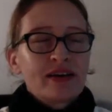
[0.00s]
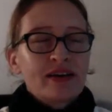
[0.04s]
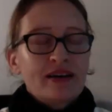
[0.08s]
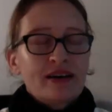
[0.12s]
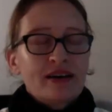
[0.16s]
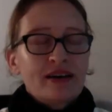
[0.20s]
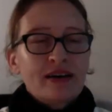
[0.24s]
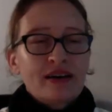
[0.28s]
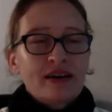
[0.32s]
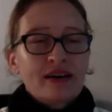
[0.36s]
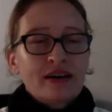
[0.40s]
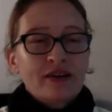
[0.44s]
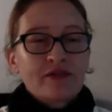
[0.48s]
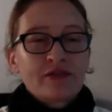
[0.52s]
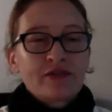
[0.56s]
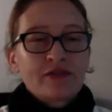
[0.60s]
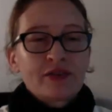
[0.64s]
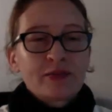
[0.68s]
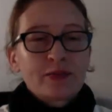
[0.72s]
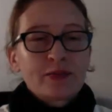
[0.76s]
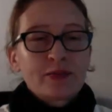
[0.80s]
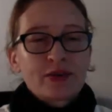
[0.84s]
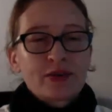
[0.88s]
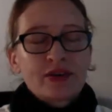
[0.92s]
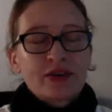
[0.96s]
of the
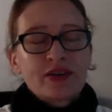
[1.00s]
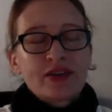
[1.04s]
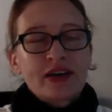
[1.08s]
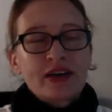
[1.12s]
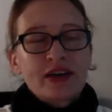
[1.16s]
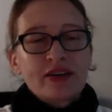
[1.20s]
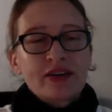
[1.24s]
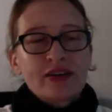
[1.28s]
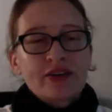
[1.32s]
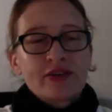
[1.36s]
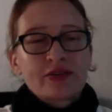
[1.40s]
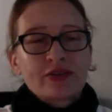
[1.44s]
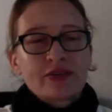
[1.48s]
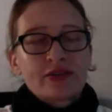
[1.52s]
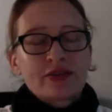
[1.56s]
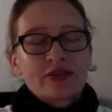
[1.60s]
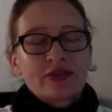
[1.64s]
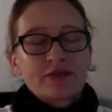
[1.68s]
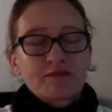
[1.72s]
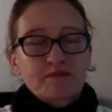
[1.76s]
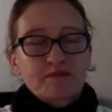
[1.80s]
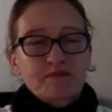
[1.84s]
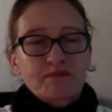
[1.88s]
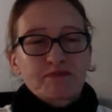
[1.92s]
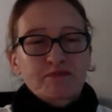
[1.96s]
word that
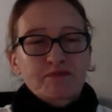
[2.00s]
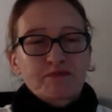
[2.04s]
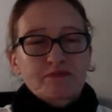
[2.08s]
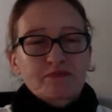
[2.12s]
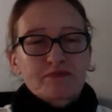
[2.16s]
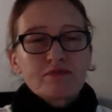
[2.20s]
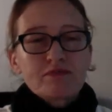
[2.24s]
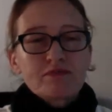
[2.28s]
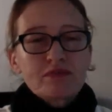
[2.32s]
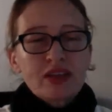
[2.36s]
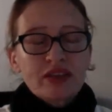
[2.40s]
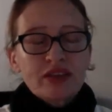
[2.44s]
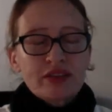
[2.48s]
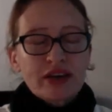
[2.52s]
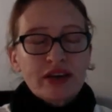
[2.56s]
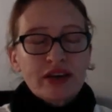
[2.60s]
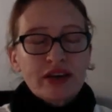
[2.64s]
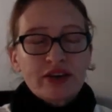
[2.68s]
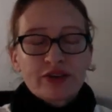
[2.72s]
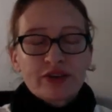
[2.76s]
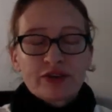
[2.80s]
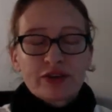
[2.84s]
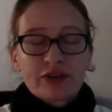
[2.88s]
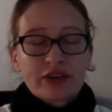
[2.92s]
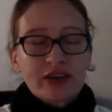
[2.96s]
you're
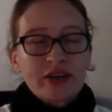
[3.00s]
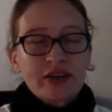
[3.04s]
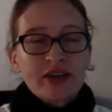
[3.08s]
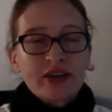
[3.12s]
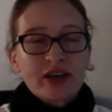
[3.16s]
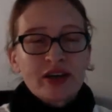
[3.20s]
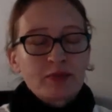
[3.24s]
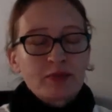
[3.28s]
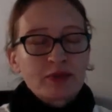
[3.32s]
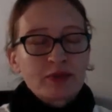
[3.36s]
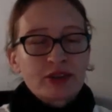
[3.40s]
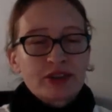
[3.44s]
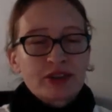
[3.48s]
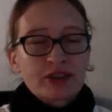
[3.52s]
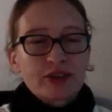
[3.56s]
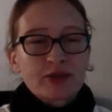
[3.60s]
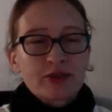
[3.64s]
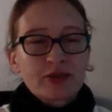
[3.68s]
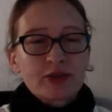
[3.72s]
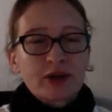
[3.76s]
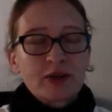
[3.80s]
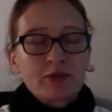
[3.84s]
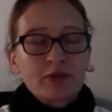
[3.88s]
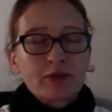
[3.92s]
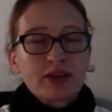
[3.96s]
looking up, which is
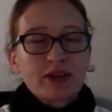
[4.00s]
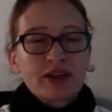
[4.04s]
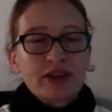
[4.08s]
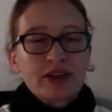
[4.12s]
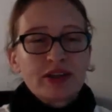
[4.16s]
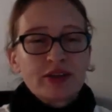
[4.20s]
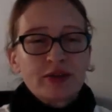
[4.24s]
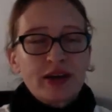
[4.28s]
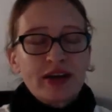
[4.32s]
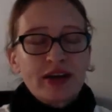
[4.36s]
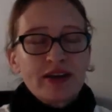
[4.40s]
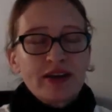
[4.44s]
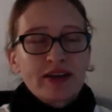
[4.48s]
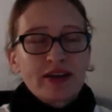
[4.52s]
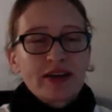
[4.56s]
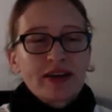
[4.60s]
really great.